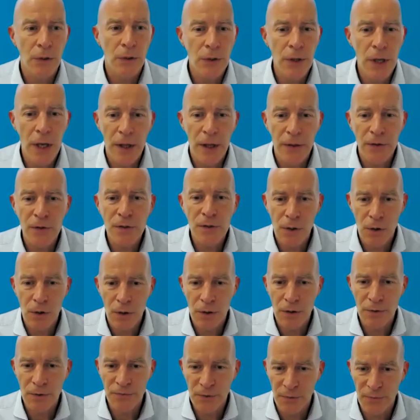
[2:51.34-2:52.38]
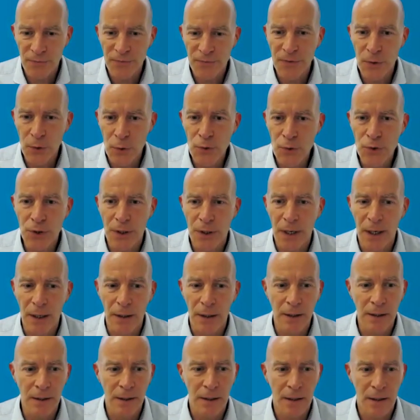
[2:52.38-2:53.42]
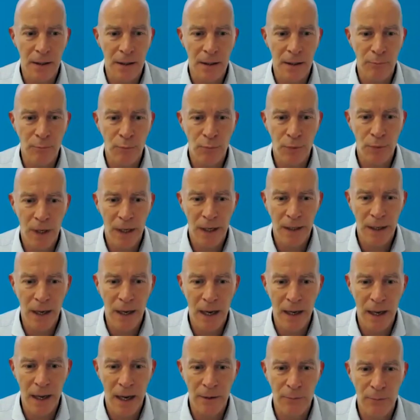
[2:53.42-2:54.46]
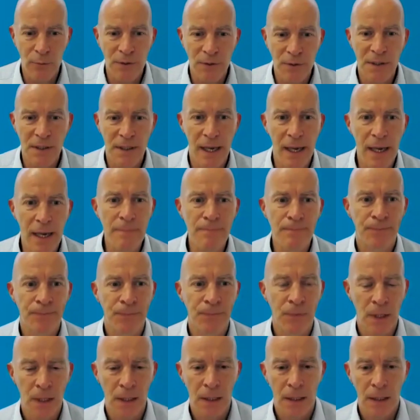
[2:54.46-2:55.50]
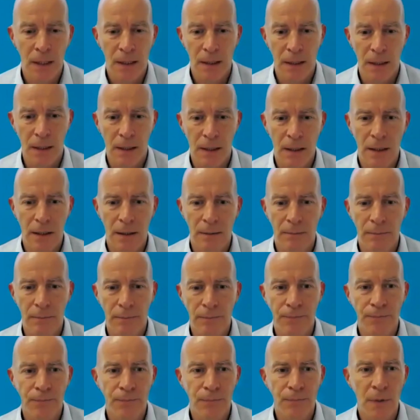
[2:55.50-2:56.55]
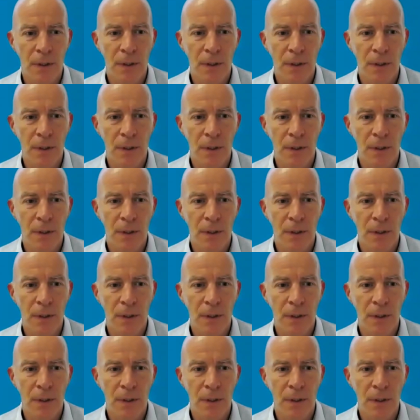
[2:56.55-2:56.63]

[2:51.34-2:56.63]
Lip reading: there's a lot of confusion, I would say. Can